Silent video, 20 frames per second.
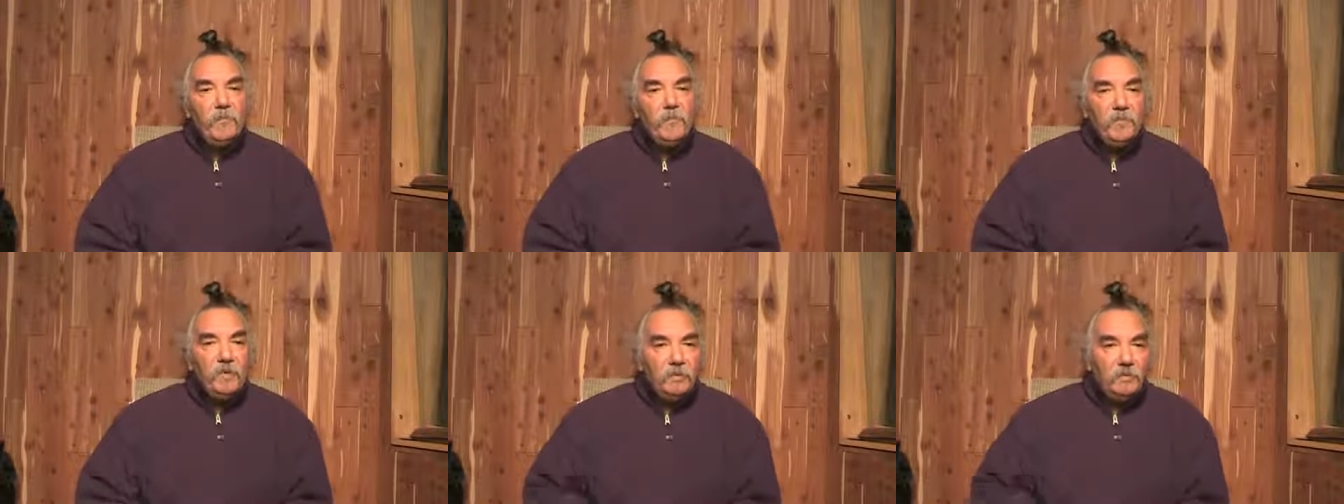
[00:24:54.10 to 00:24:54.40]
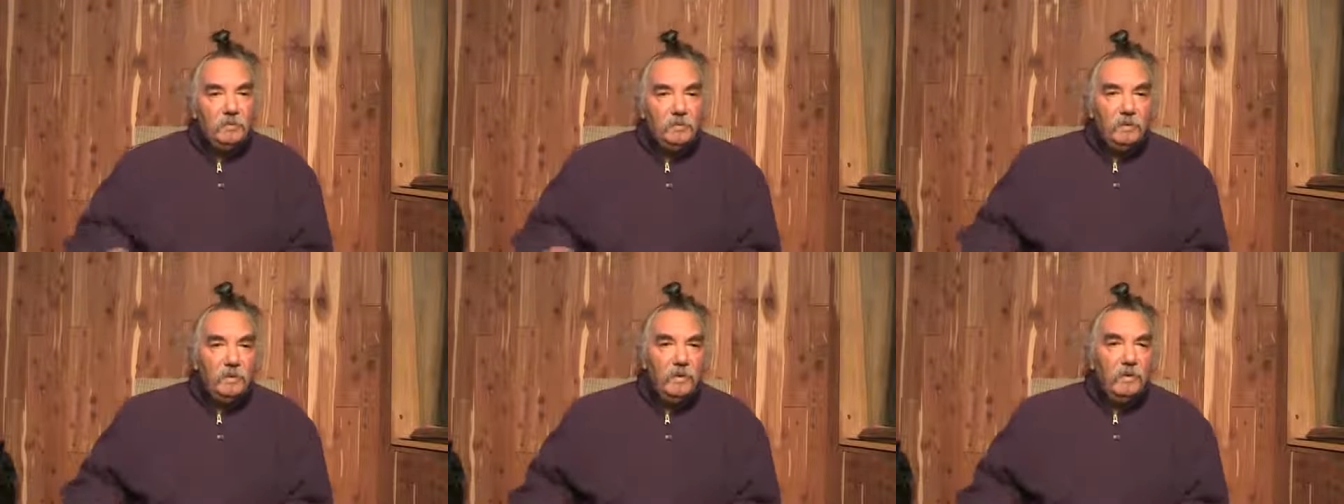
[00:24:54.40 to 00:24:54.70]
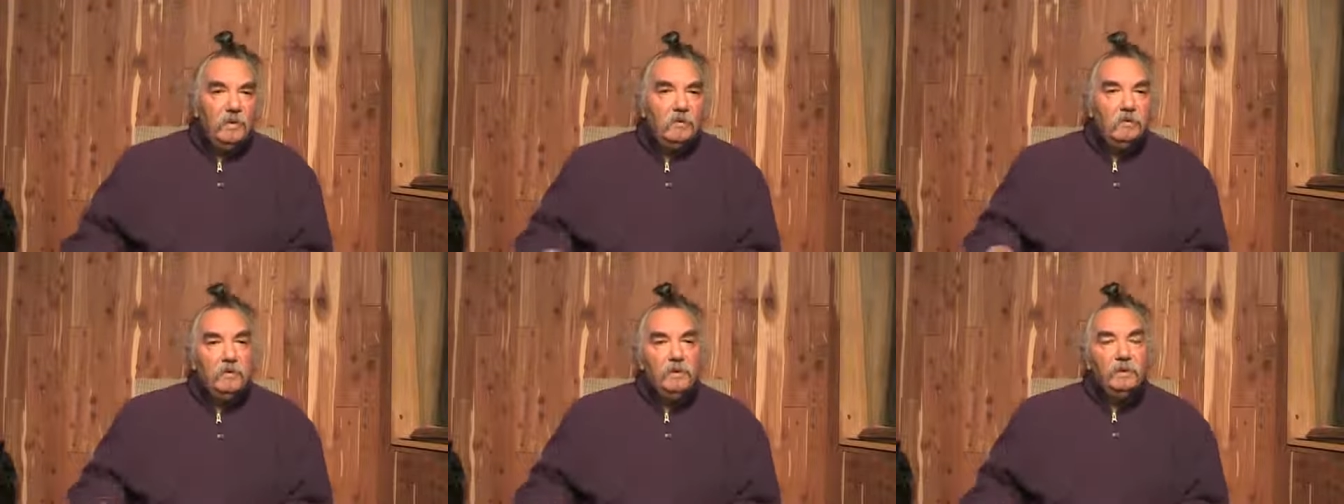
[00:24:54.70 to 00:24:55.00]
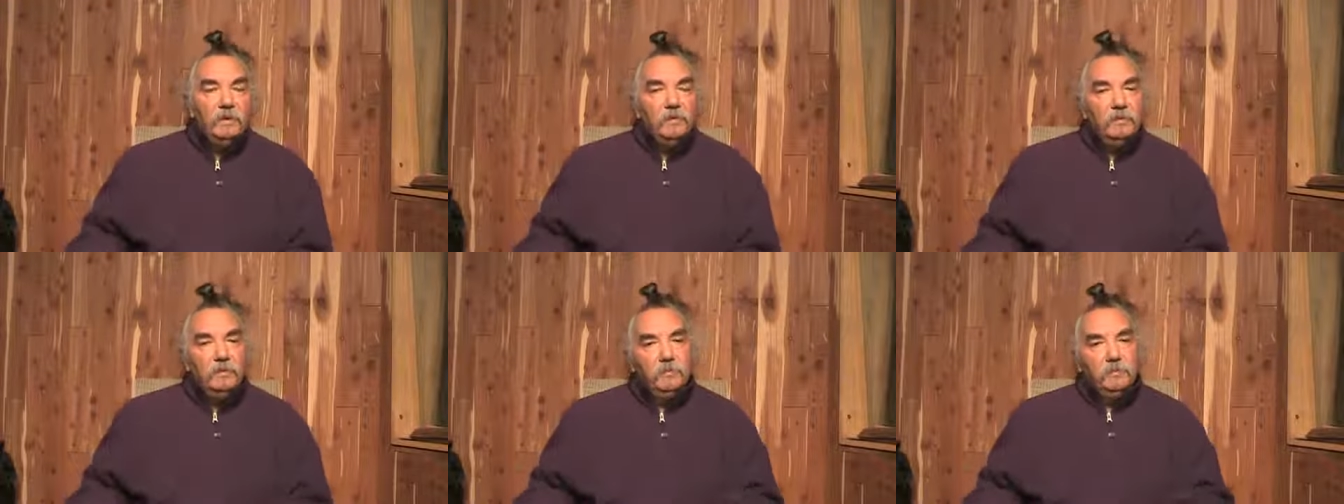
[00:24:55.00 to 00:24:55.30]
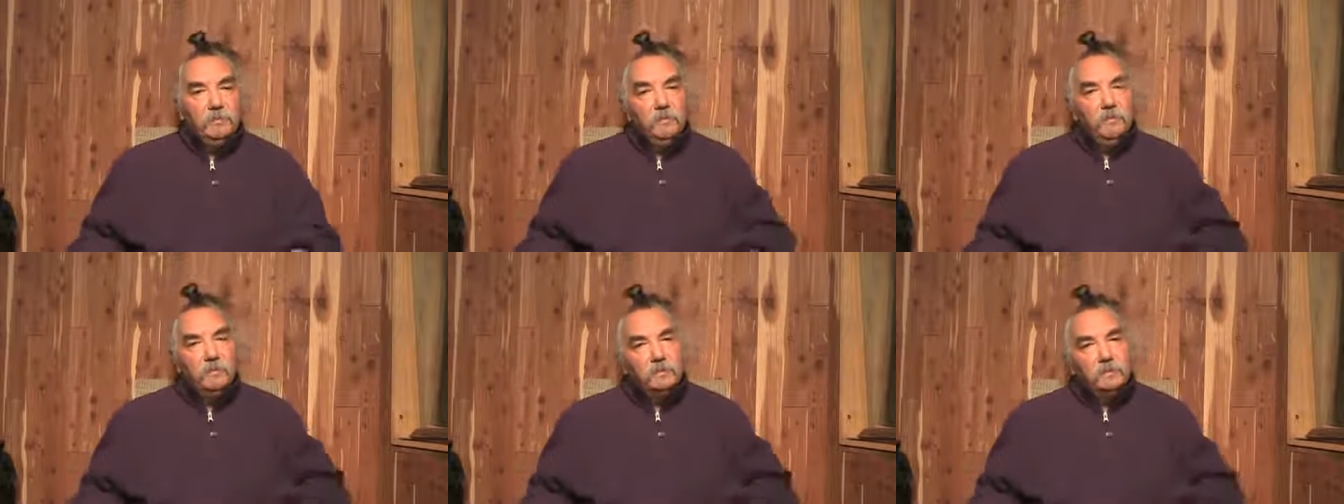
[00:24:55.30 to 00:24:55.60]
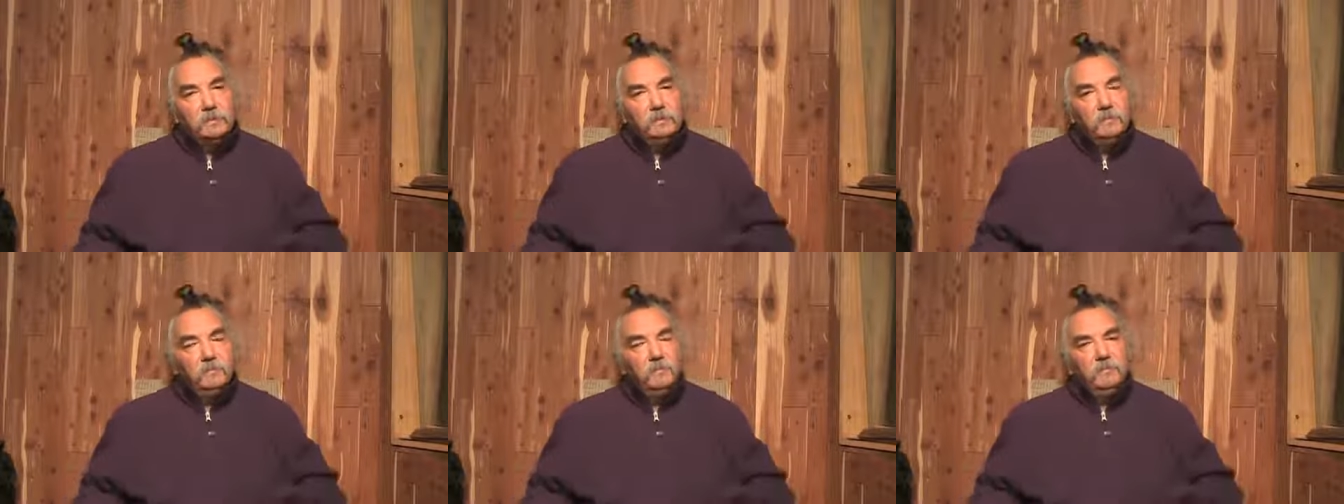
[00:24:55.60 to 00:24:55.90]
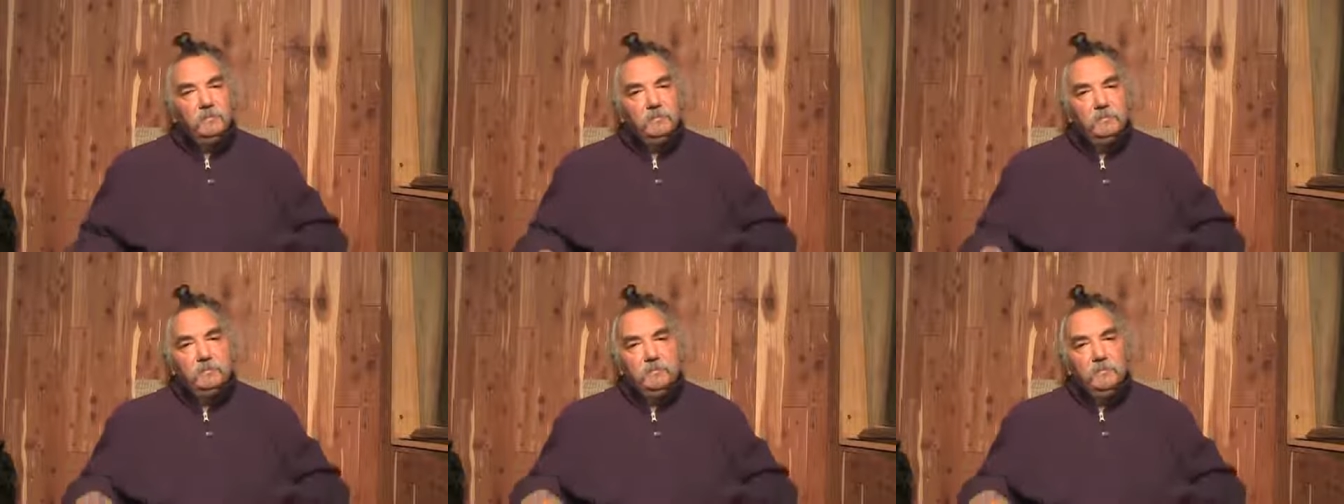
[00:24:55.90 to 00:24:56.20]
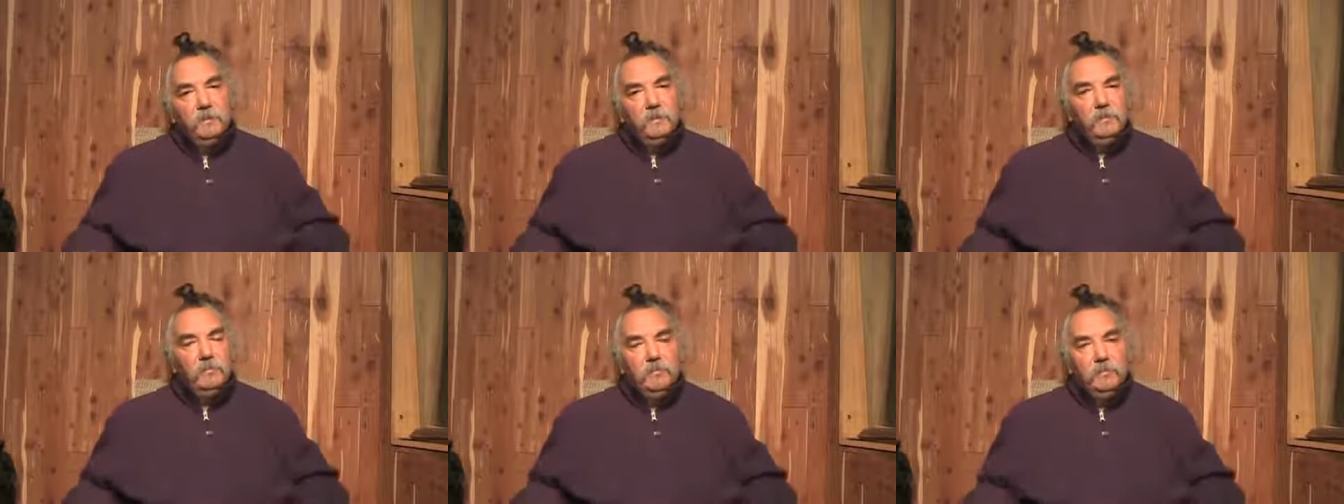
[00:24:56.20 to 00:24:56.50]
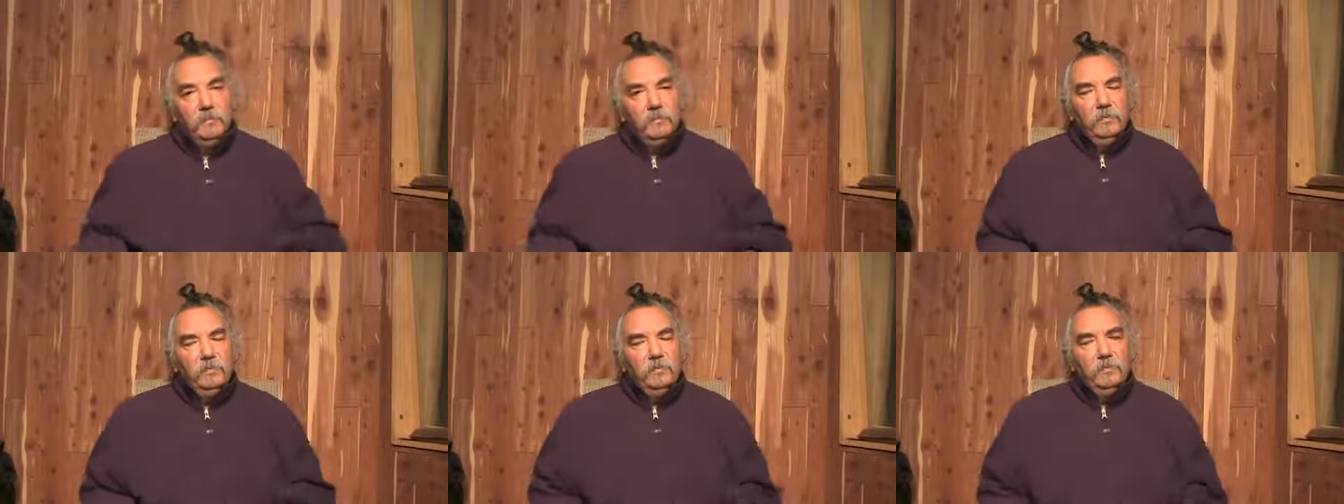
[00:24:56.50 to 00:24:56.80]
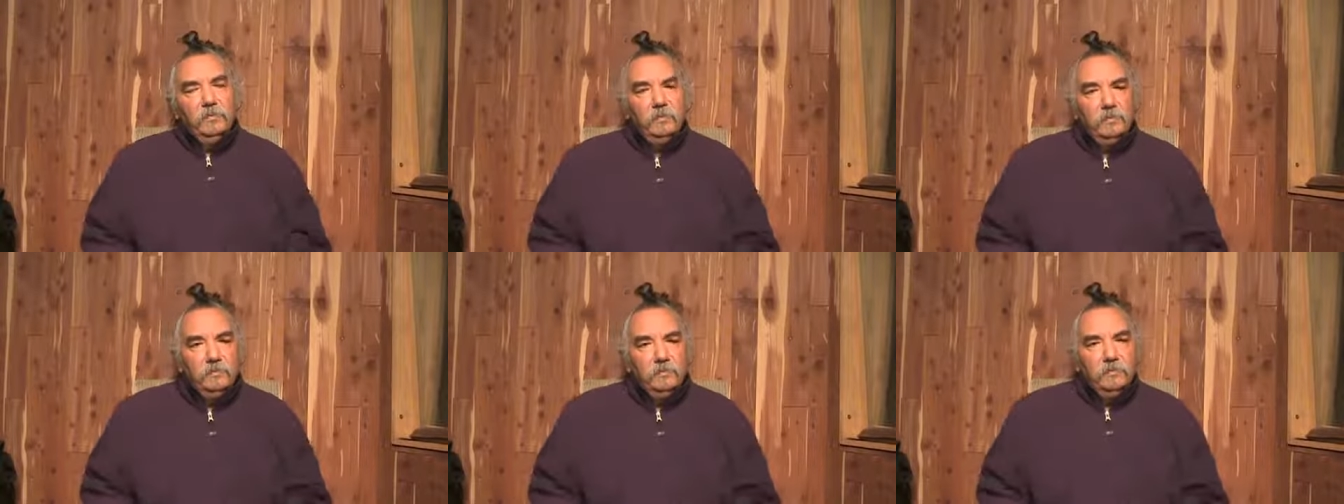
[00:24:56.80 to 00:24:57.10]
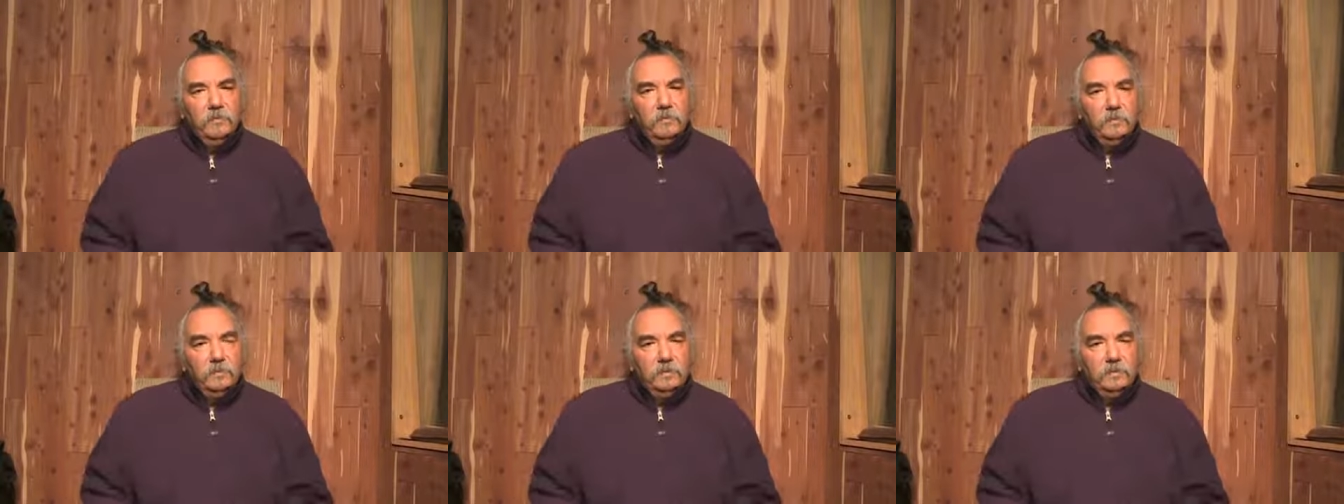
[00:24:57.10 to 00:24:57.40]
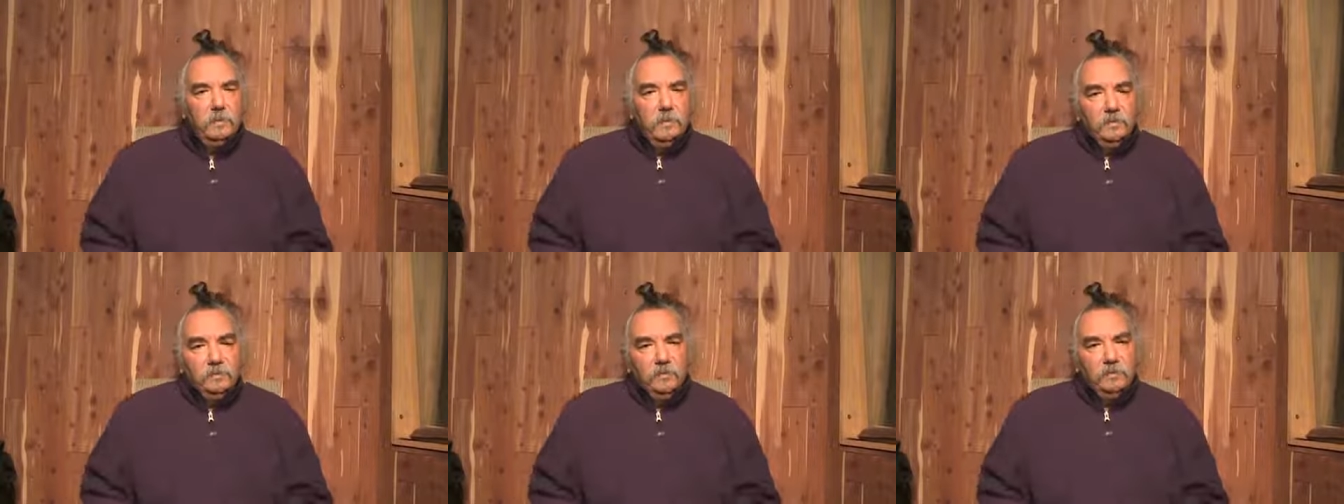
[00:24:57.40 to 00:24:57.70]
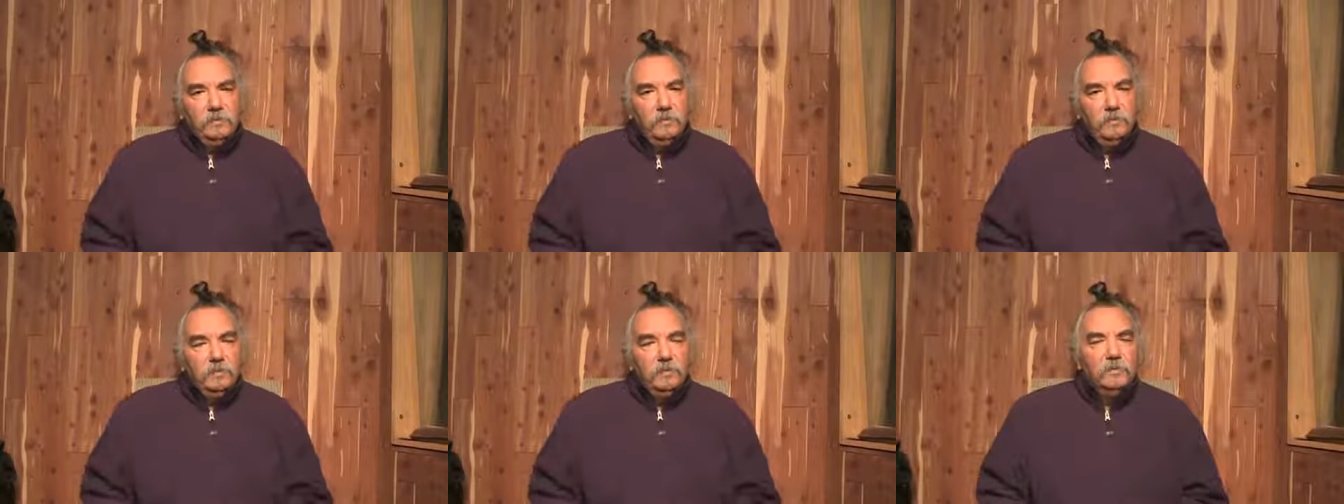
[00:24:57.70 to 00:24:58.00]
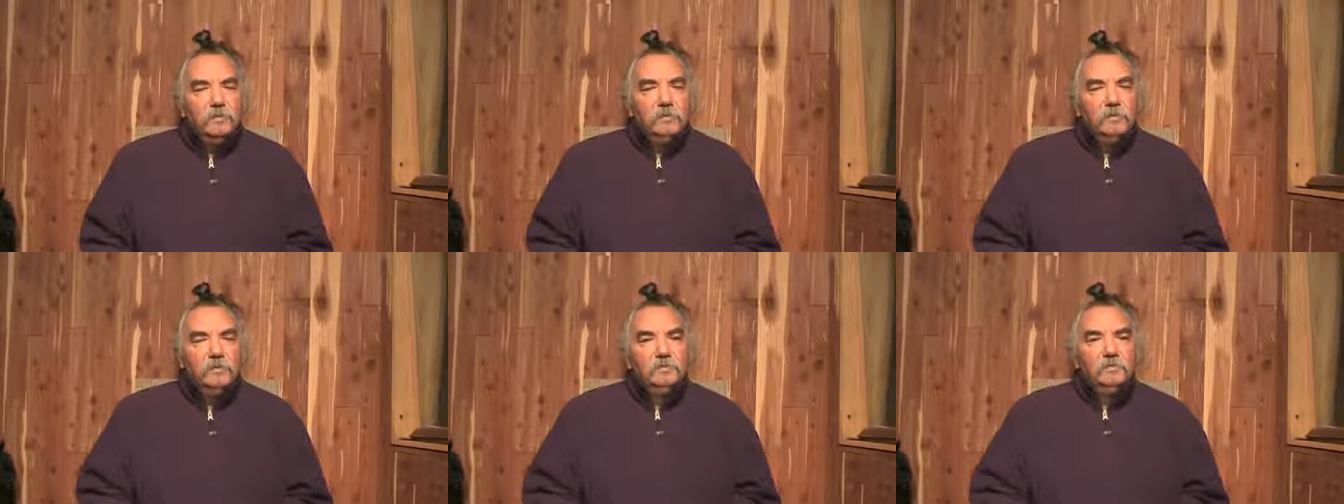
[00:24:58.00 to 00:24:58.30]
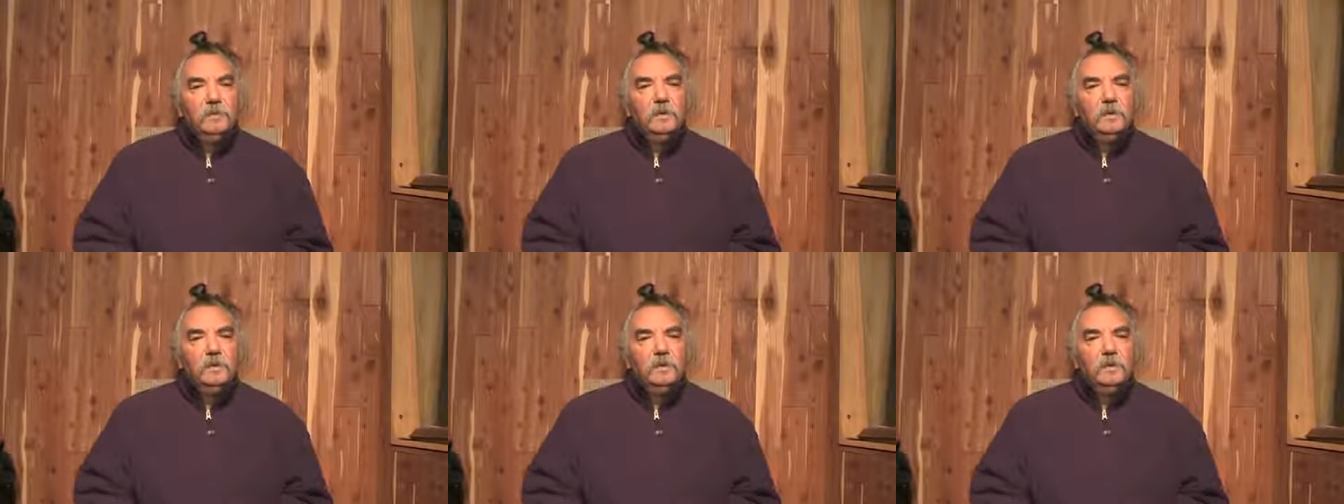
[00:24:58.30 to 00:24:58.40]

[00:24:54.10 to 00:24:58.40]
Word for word: It's concrete appearance. Nothing wrong with it, but it's not the truth.